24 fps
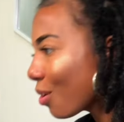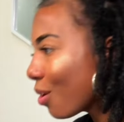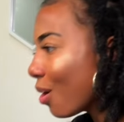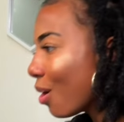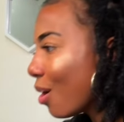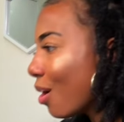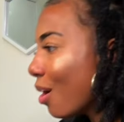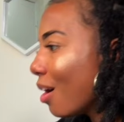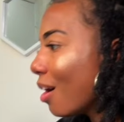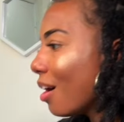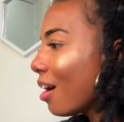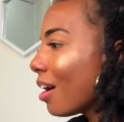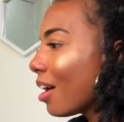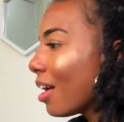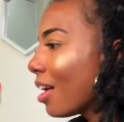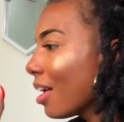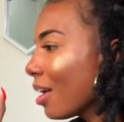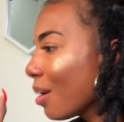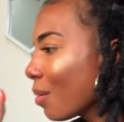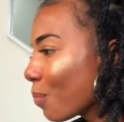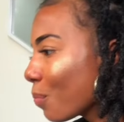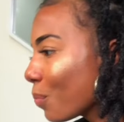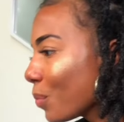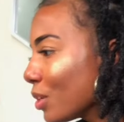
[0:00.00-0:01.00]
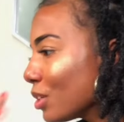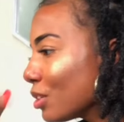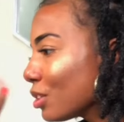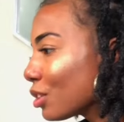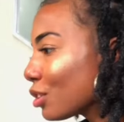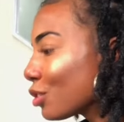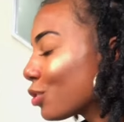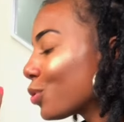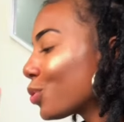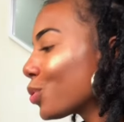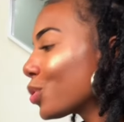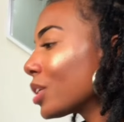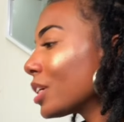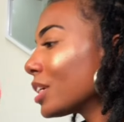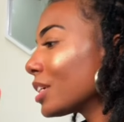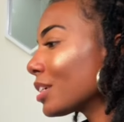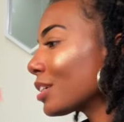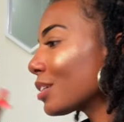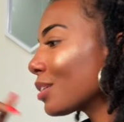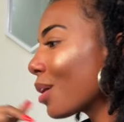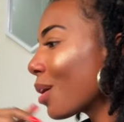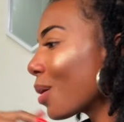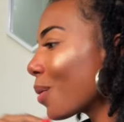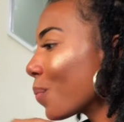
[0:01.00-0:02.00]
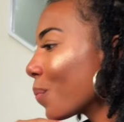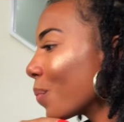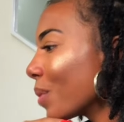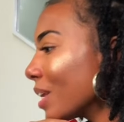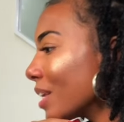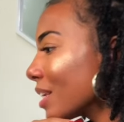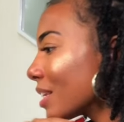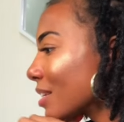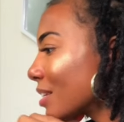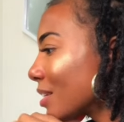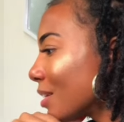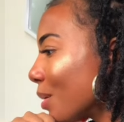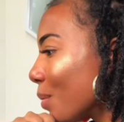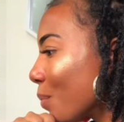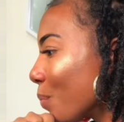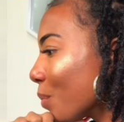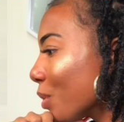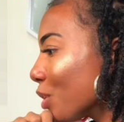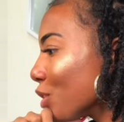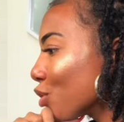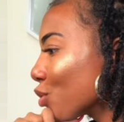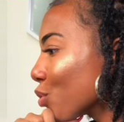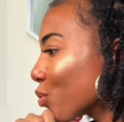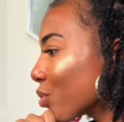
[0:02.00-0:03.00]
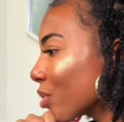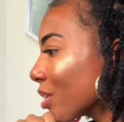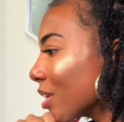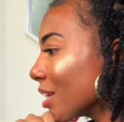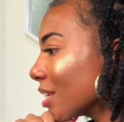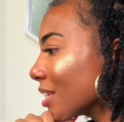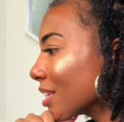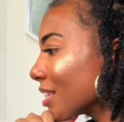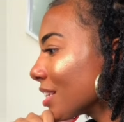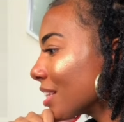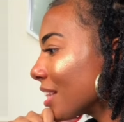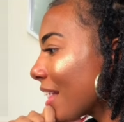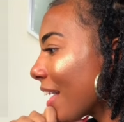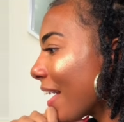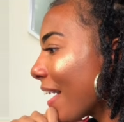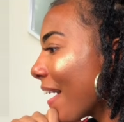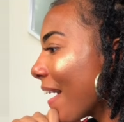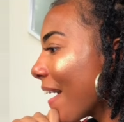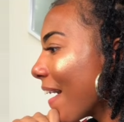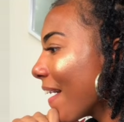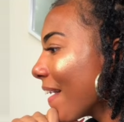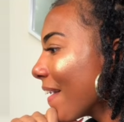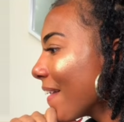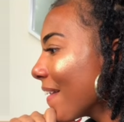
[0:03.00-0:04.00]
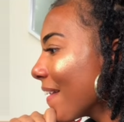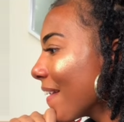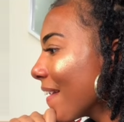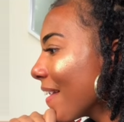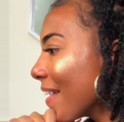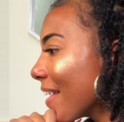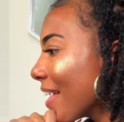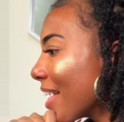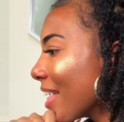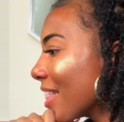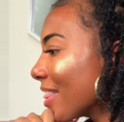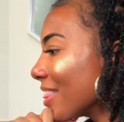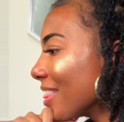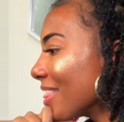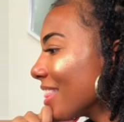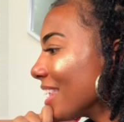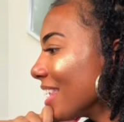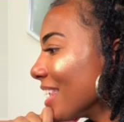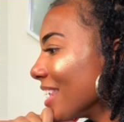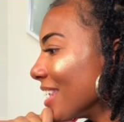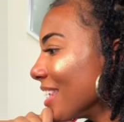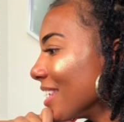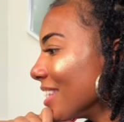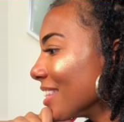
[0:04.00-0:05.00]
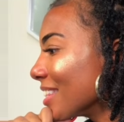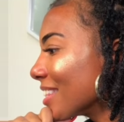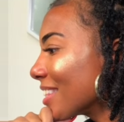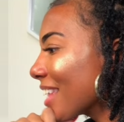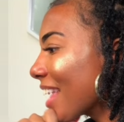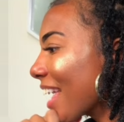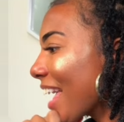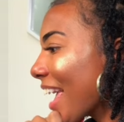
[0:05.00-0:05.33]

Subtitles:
all. We just trust our wisdom. We trust that these